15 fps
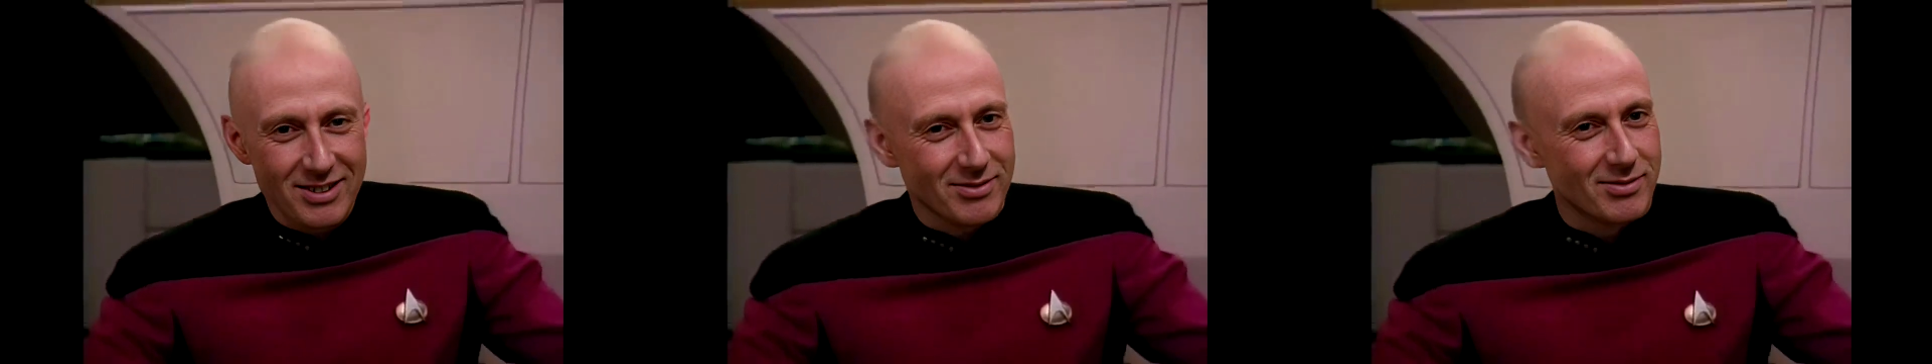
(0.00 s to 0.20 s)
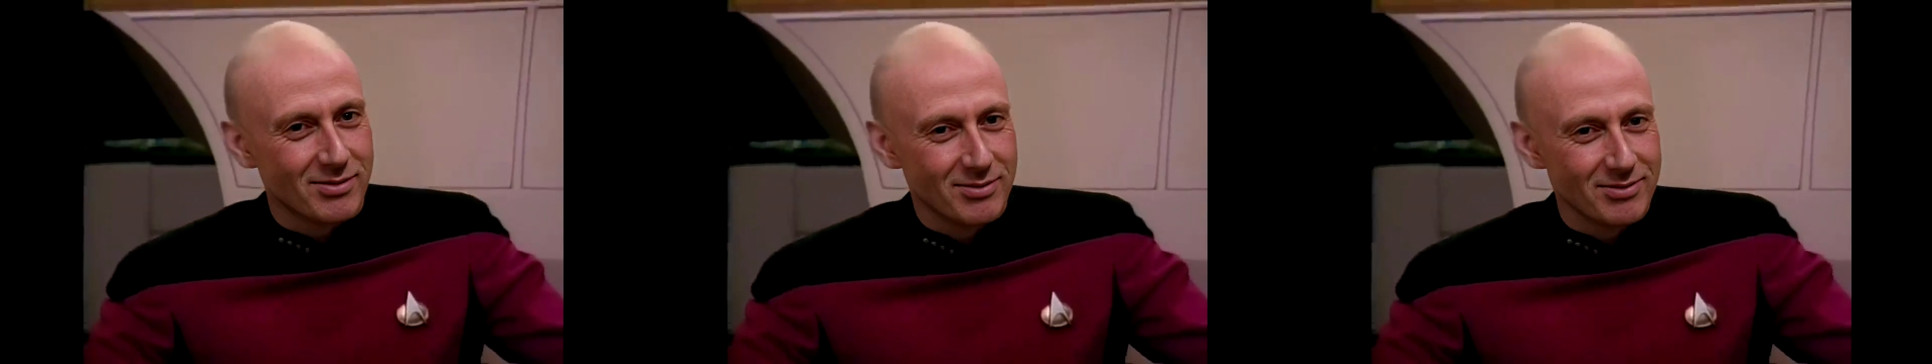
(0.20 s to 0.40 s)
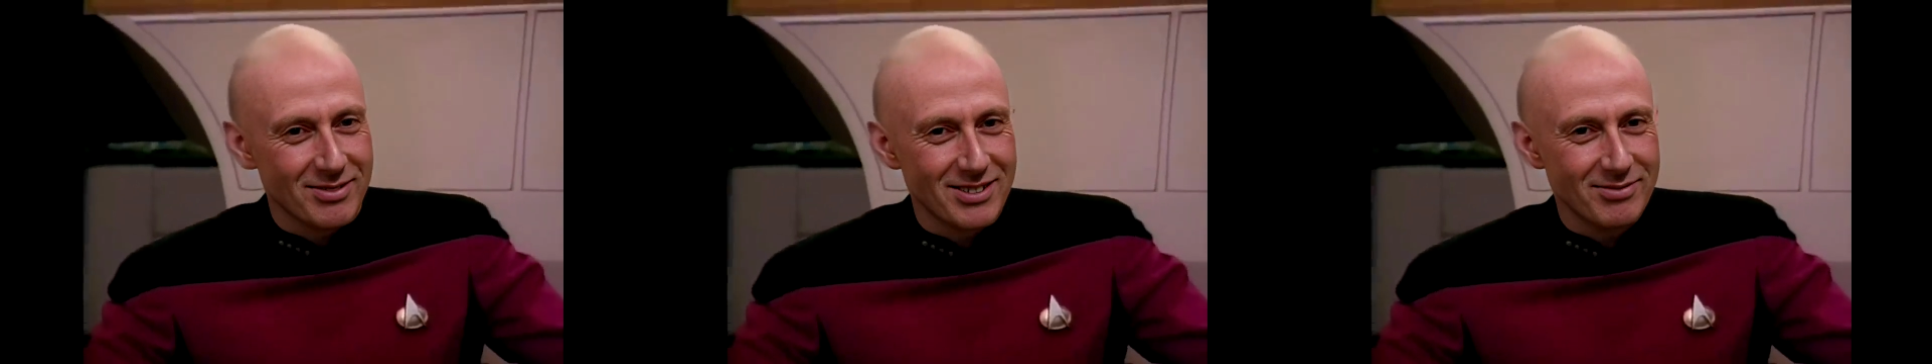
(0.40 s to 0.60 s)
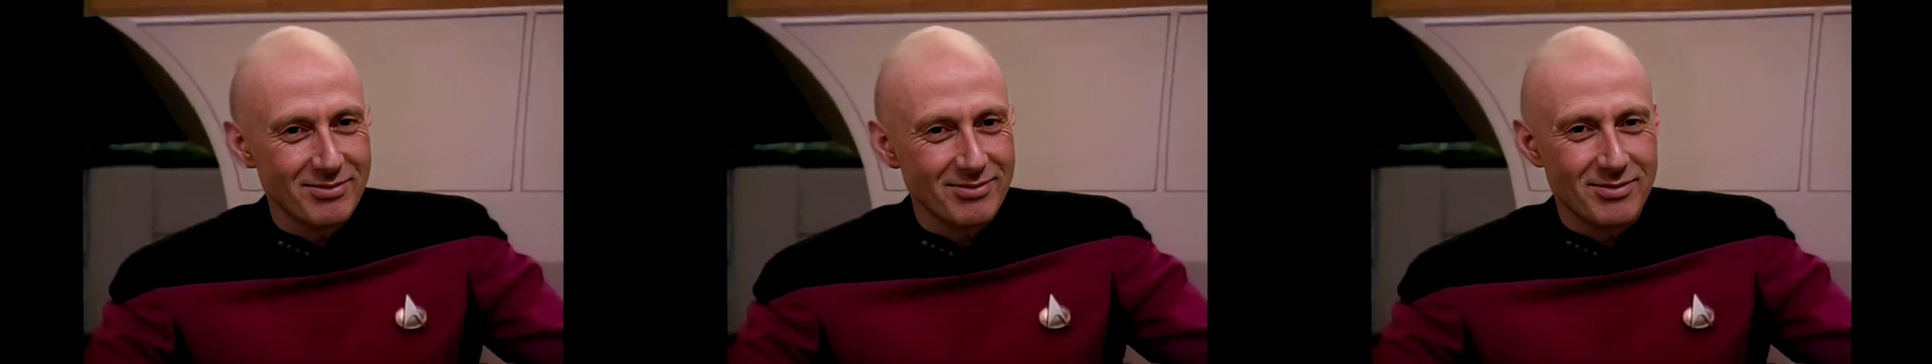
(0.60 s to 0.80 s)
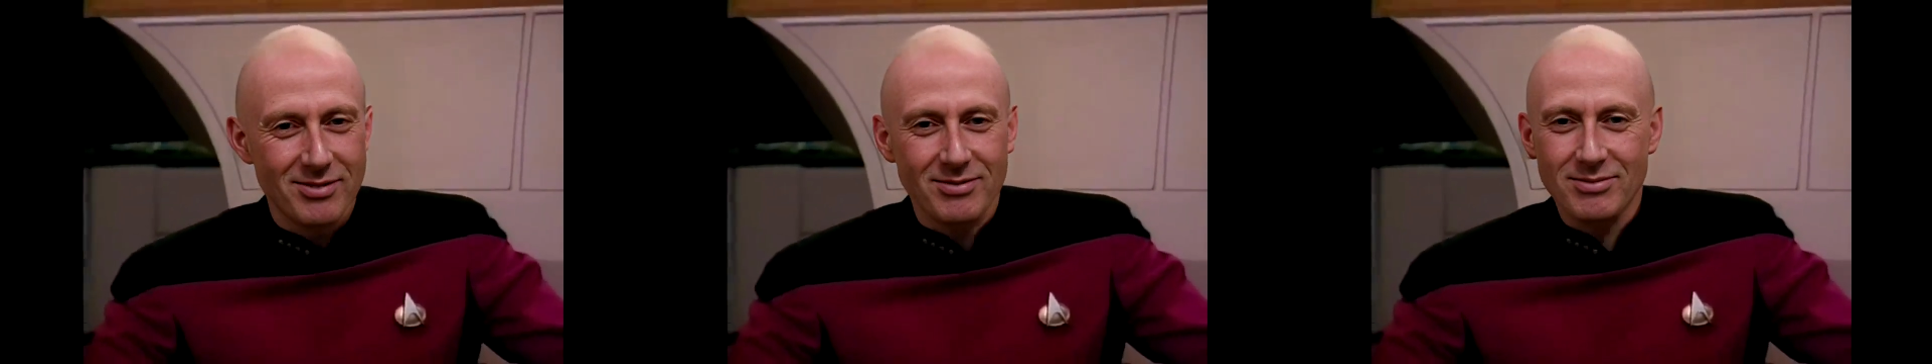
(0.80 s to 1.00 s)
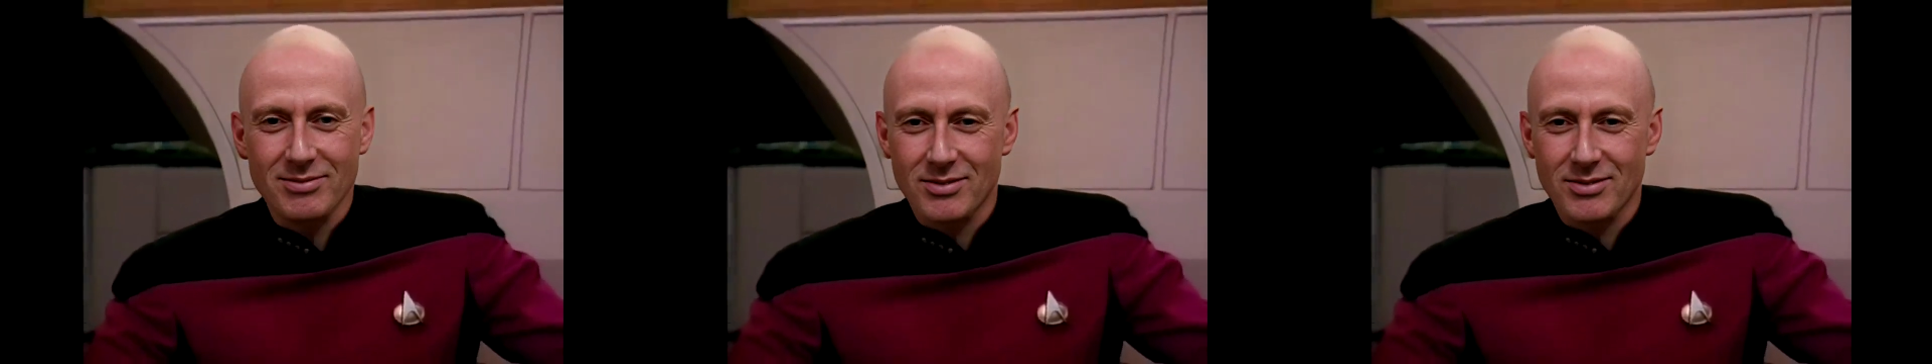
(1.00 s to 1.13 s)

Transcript: a cutie full of